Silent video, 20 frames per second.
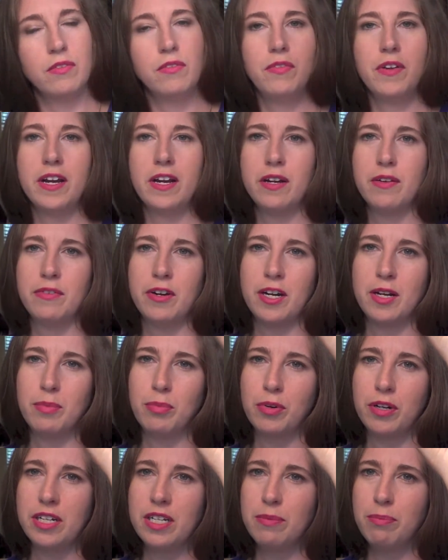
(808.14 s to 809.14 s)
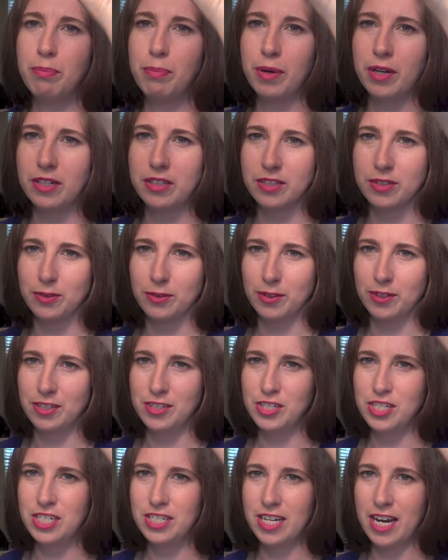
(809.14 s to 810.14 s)
Very, very pretty burnt
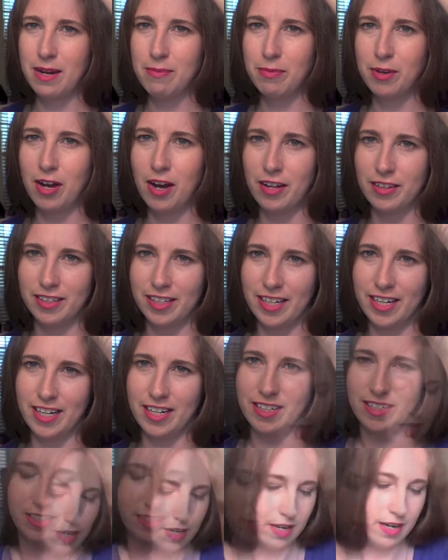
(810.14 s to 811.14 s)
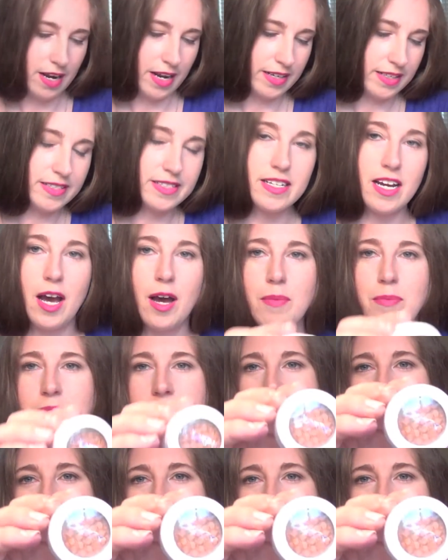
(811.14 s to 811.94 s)
orangey type color. Next up